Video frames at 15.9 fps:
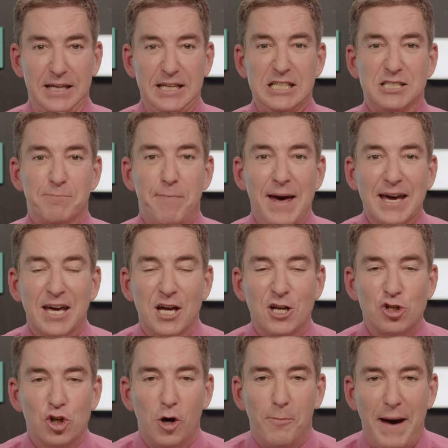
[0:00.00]
He's begging
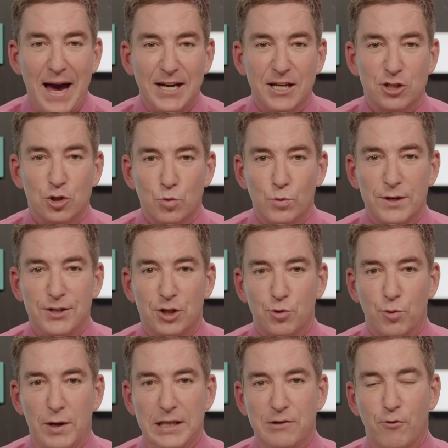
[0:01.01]
Joe Biden to win the
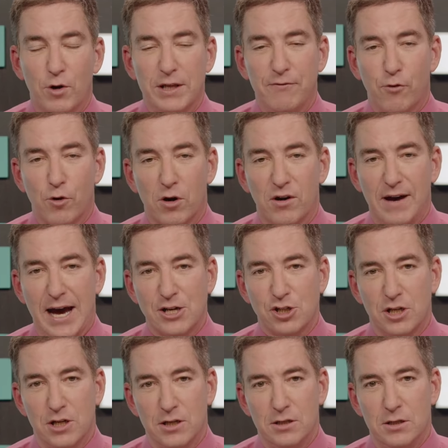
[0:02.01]
twenty twenty-four
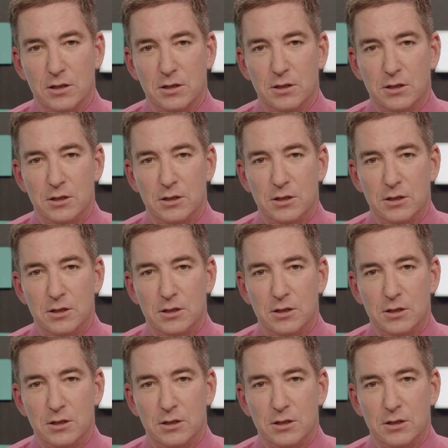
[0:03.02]
election